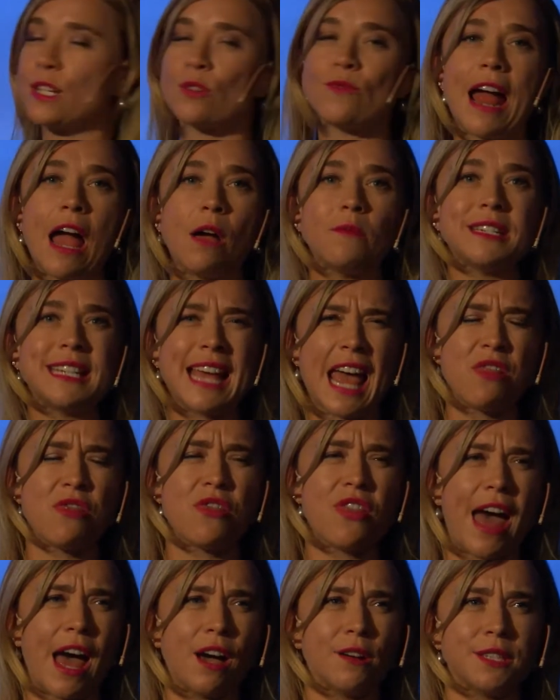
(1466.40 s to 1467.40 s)
around
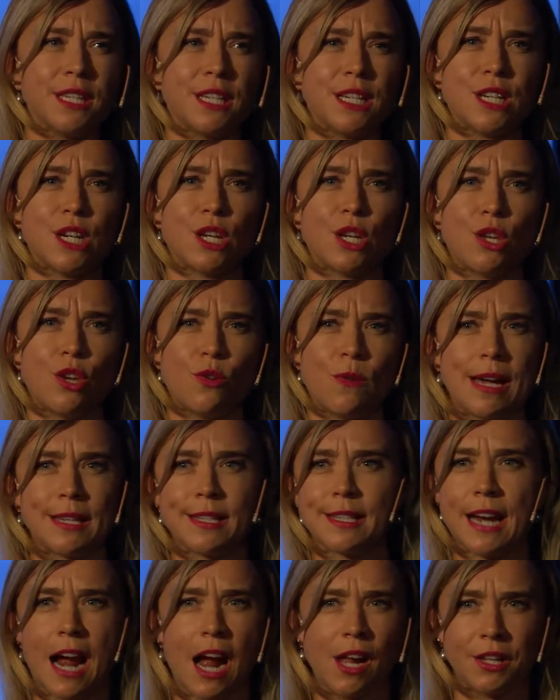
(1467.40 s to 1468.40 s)
10,000 US
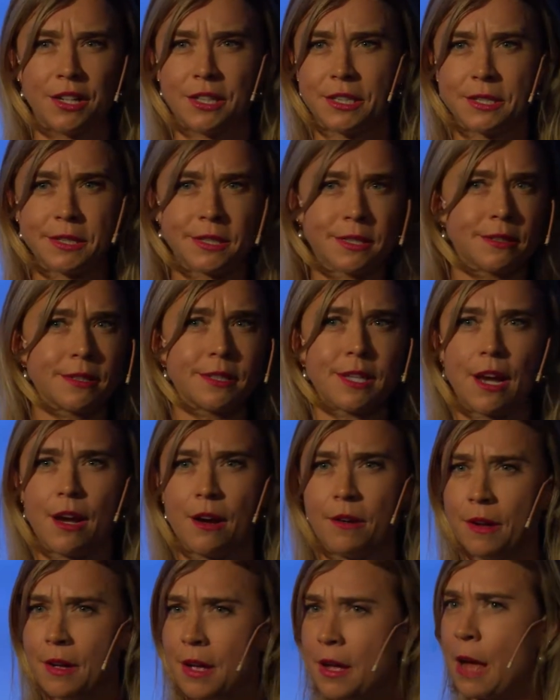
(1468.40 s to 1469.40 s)
dollars,
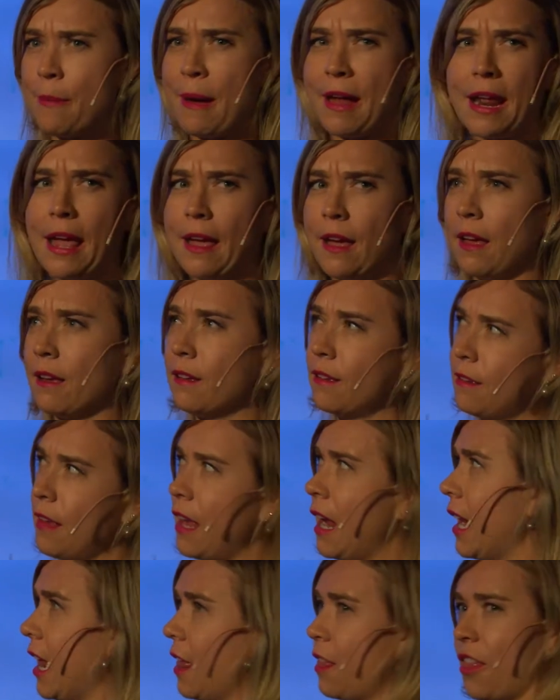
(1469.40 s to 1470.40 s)
so about
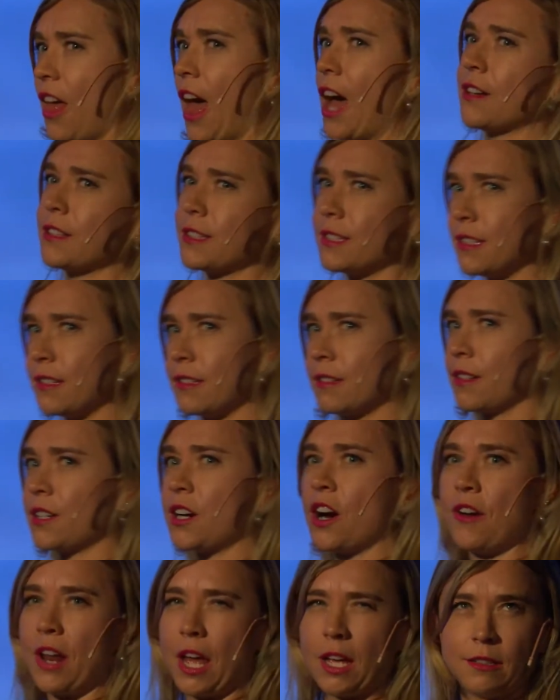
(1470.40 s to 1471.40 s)
80,000
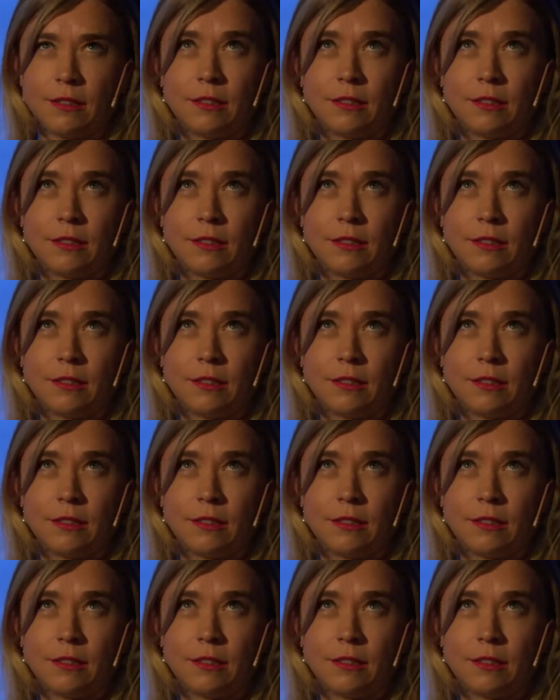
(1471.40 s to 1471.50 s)
krona,